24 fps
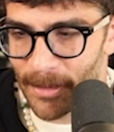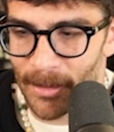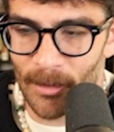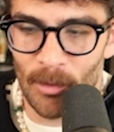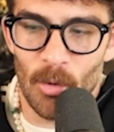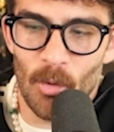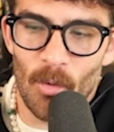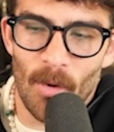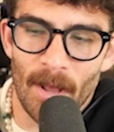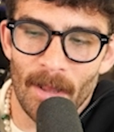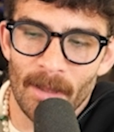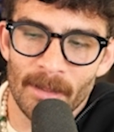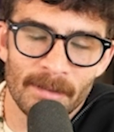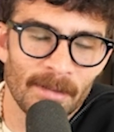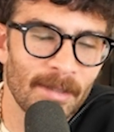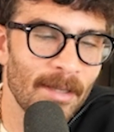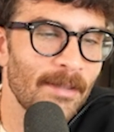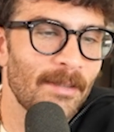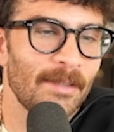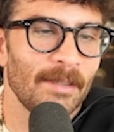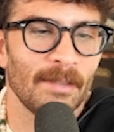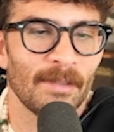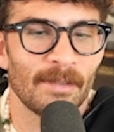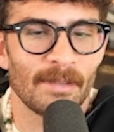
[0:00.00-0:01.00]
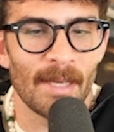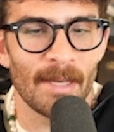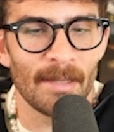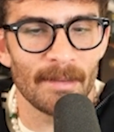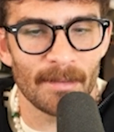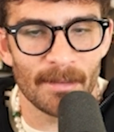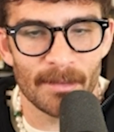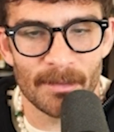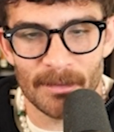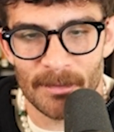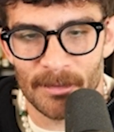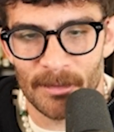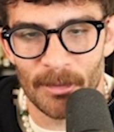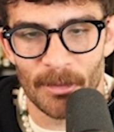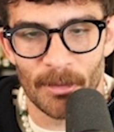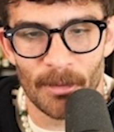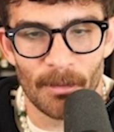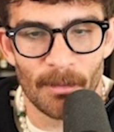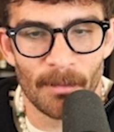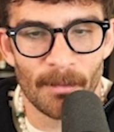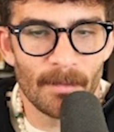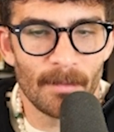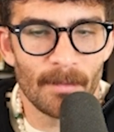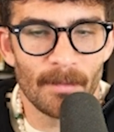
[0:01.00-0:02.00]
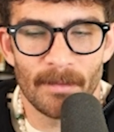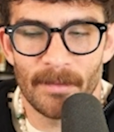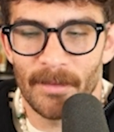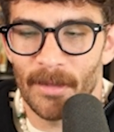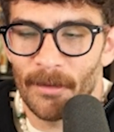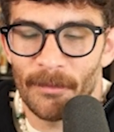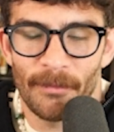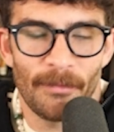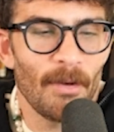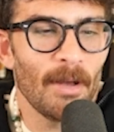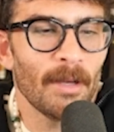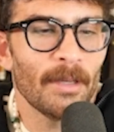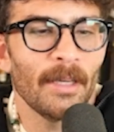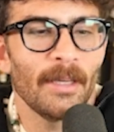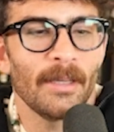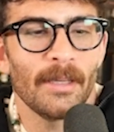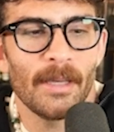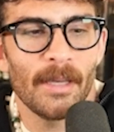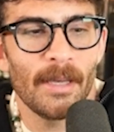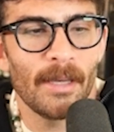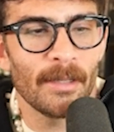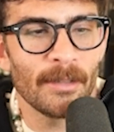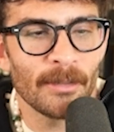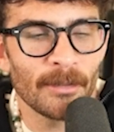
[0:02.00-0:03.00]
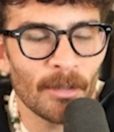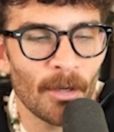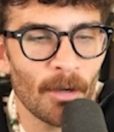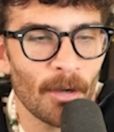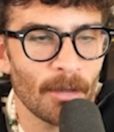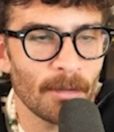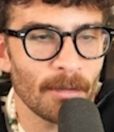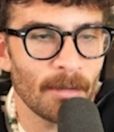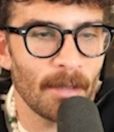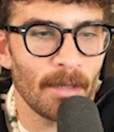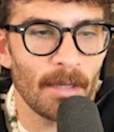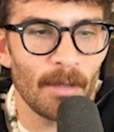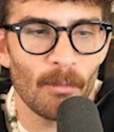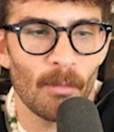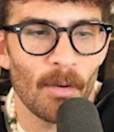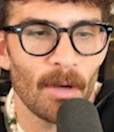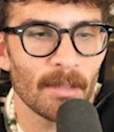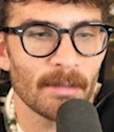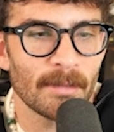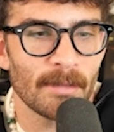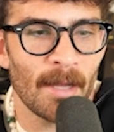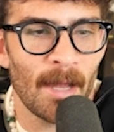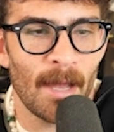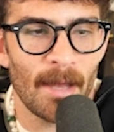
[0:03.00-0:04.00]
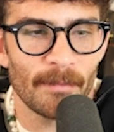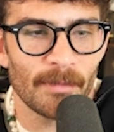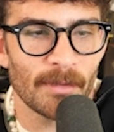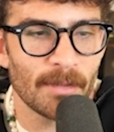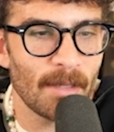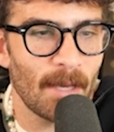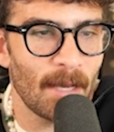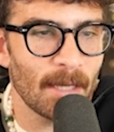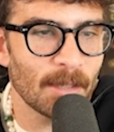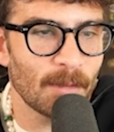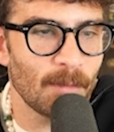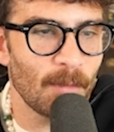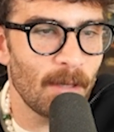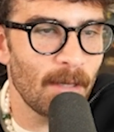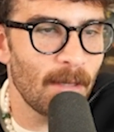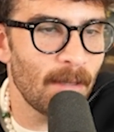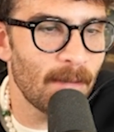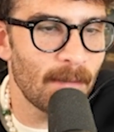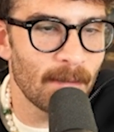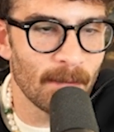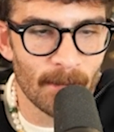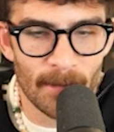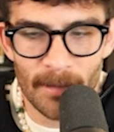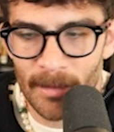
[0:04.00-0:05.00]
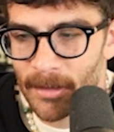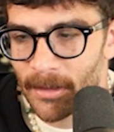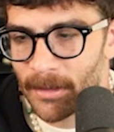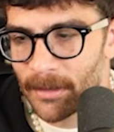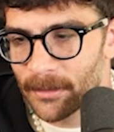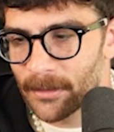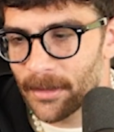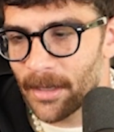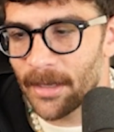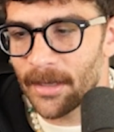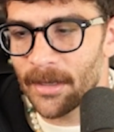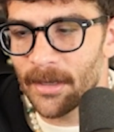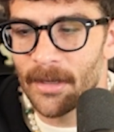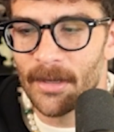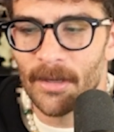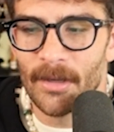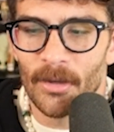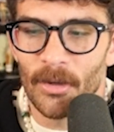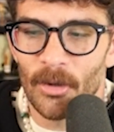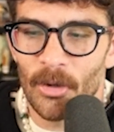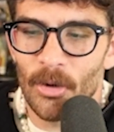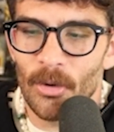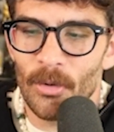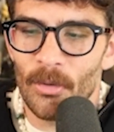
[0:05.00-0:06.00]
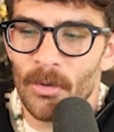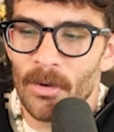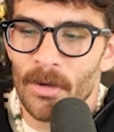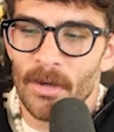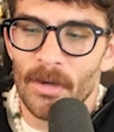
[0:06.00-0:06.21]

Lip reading: Who else has he sent this to? The intern that he wants to have sex with? Like, who